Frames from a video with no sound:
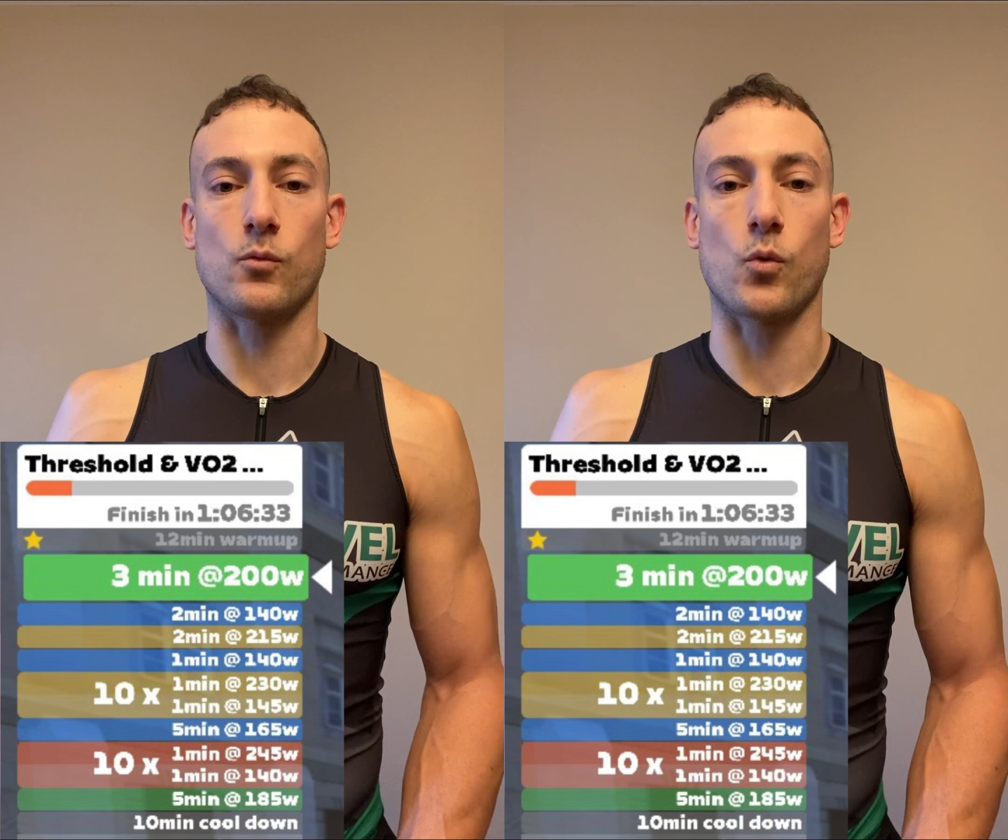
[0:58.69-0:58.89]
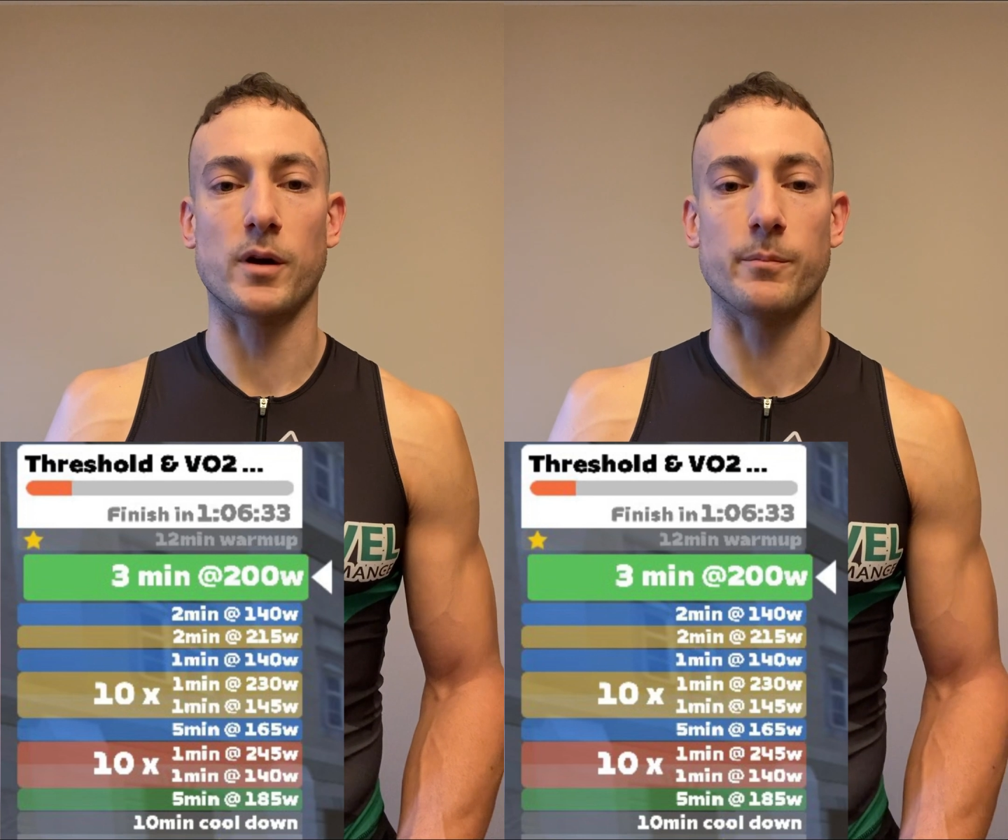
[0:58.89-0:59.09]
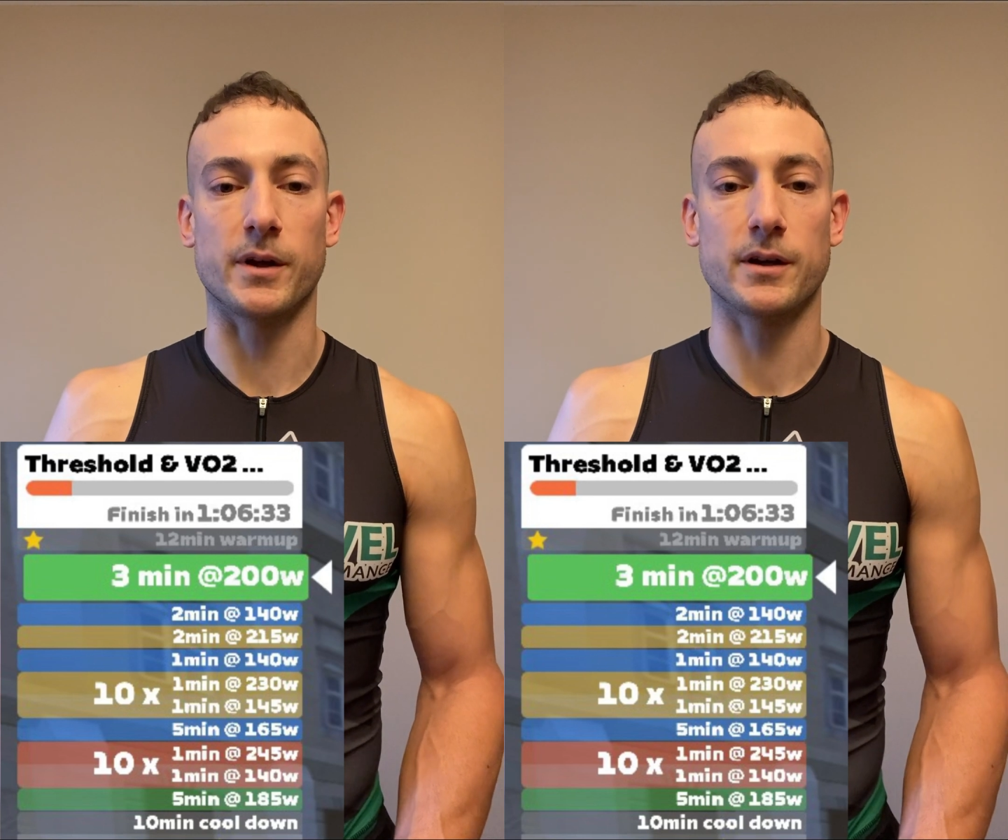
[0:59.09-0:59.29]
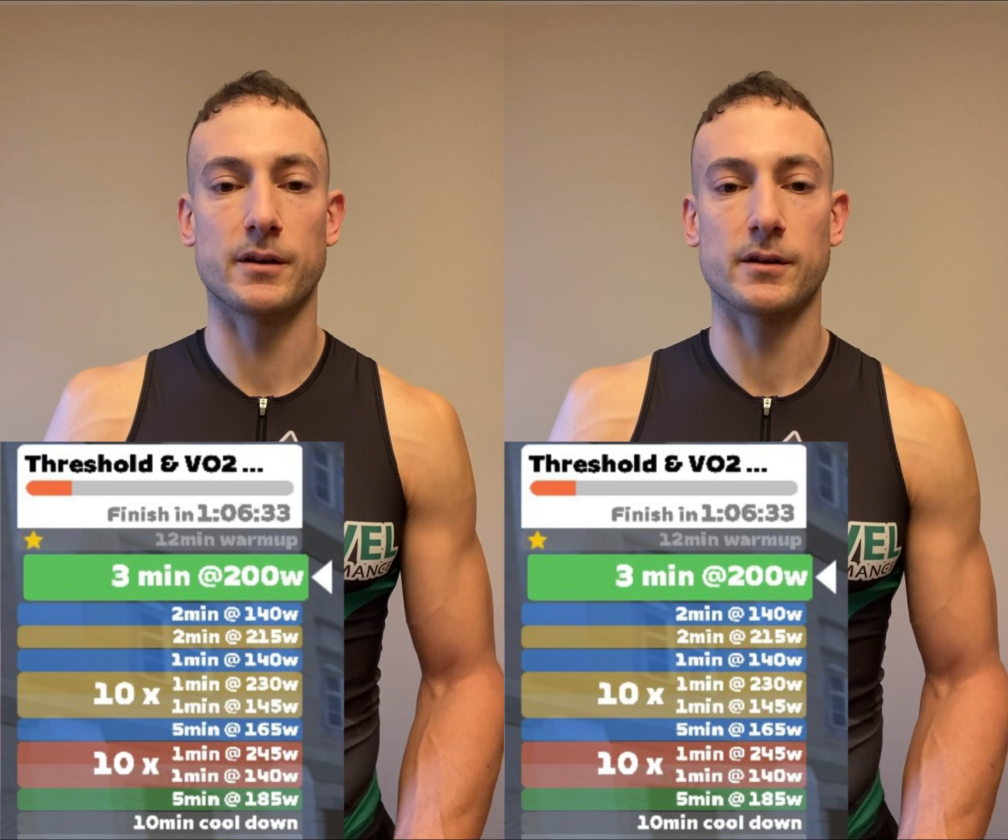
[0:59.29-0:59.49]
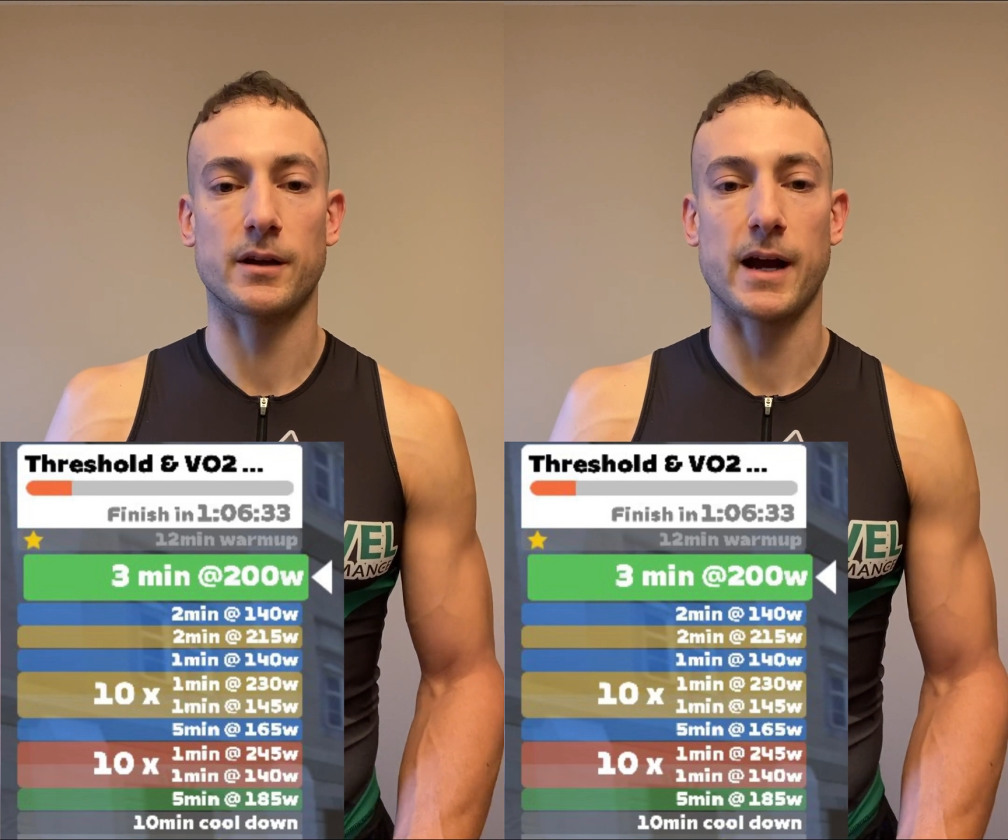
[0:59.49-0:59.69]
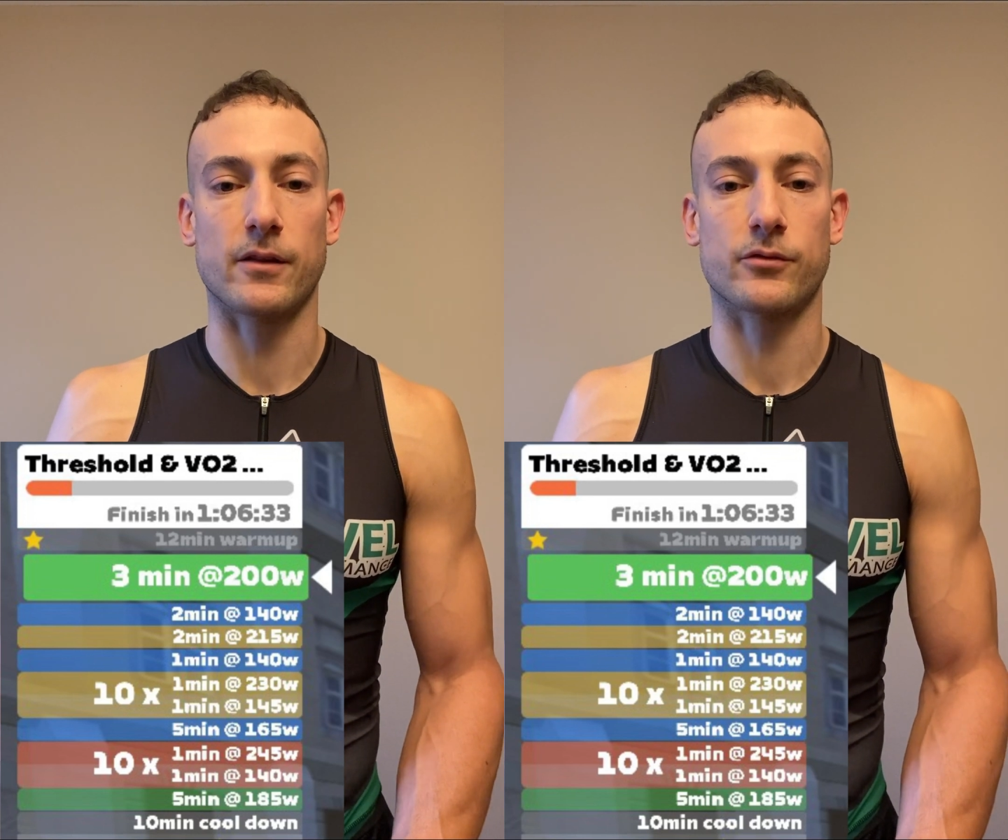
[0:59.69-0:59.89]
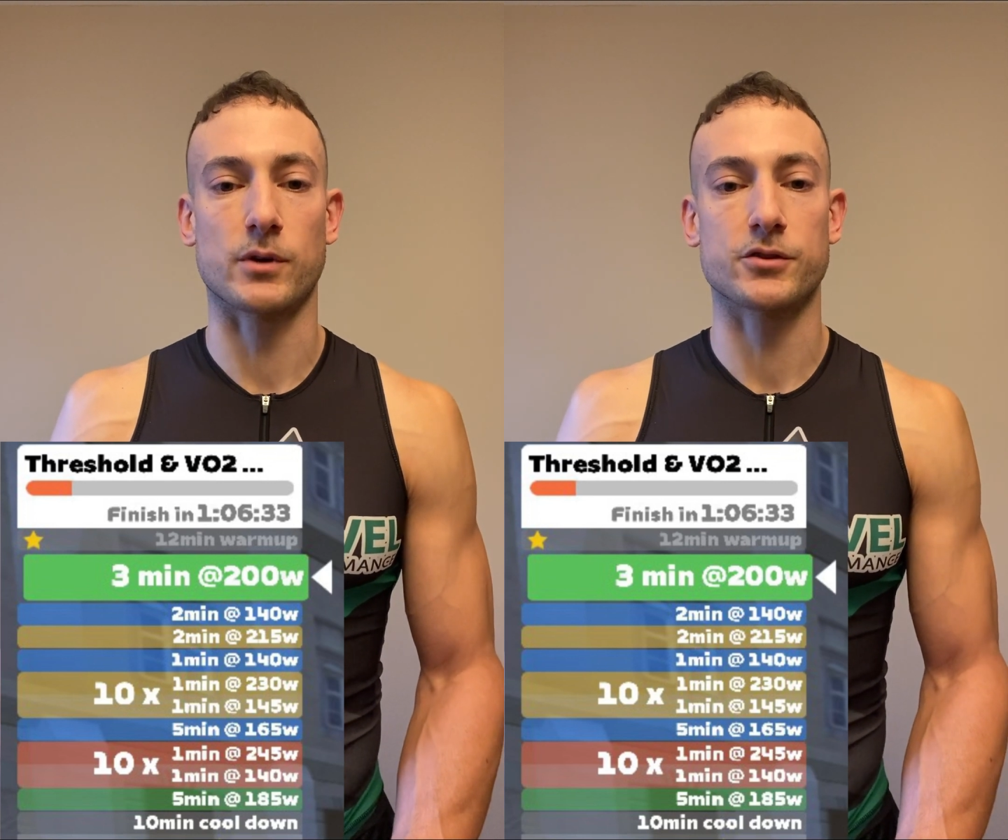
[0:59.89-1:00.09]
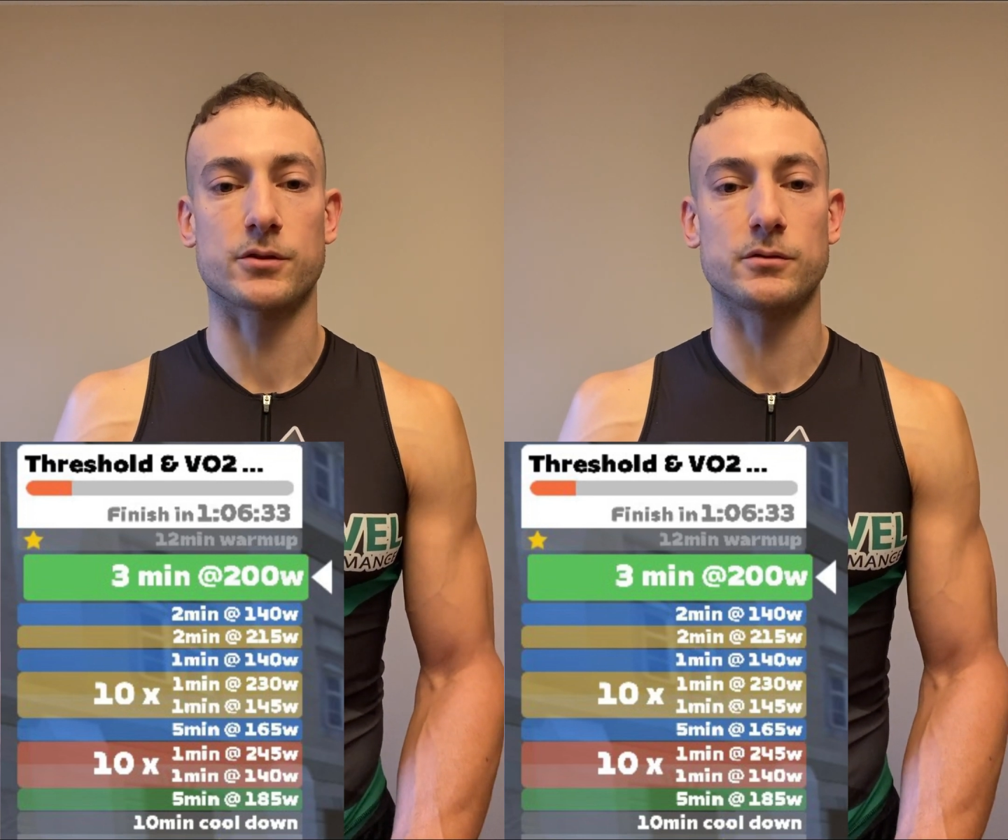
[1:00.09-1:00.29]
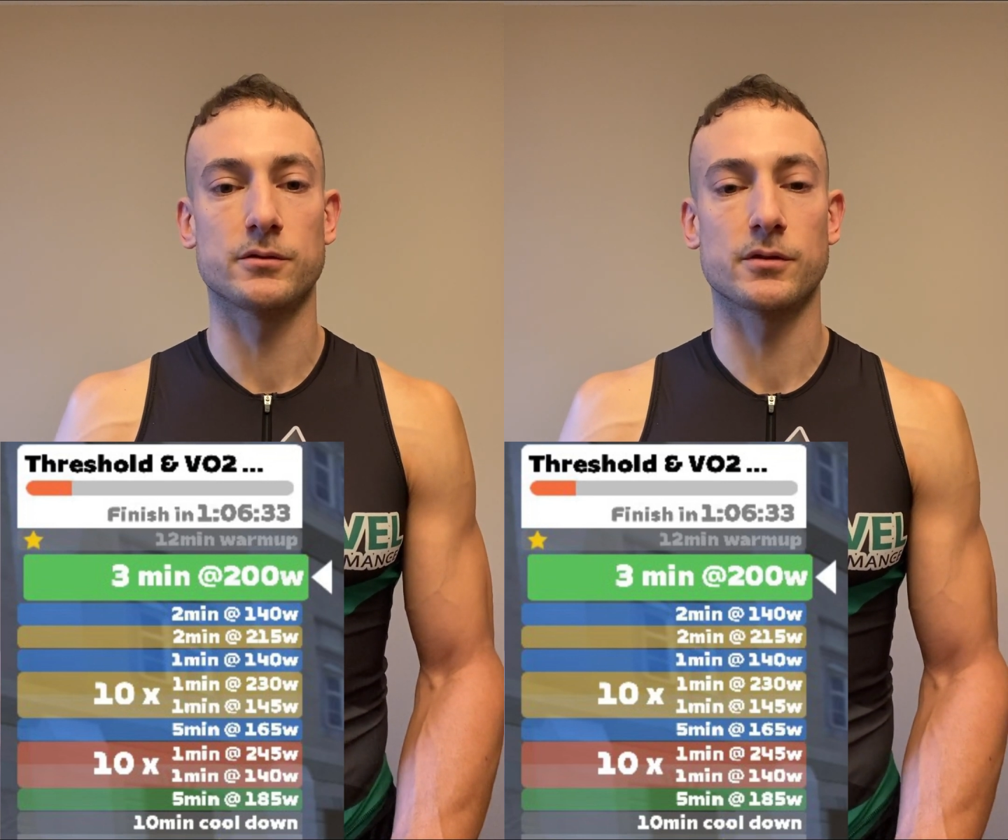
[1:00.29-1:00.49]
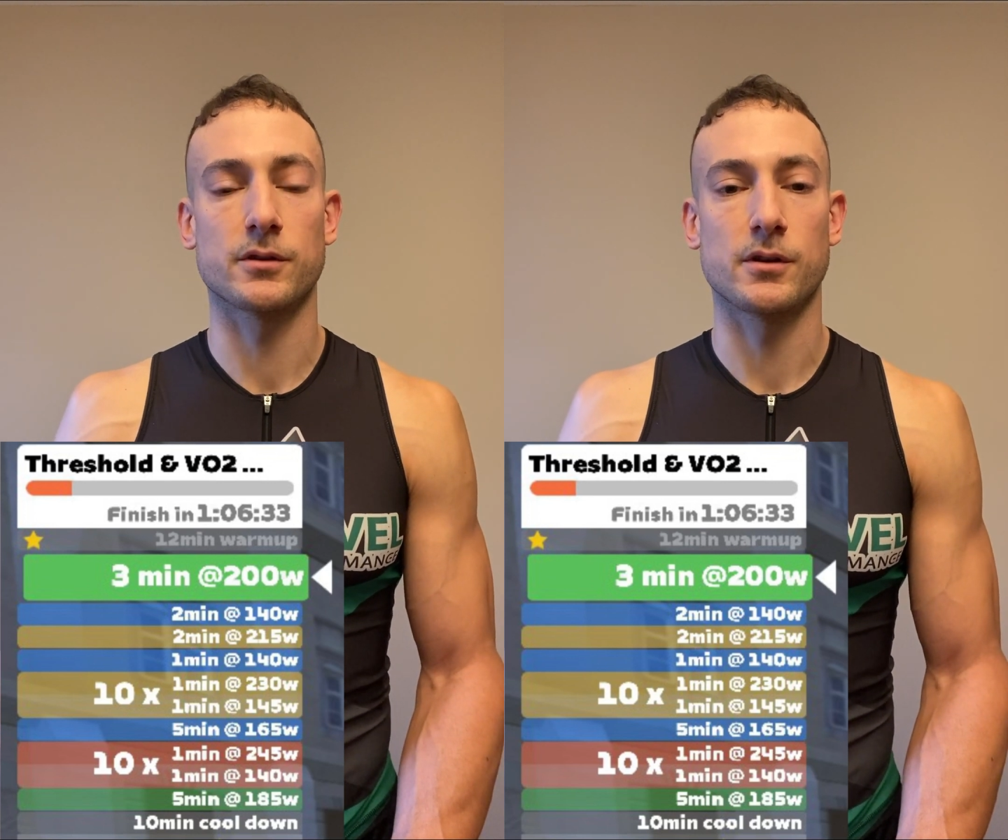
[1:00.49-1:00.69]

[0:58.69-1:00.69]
1 minute at threshold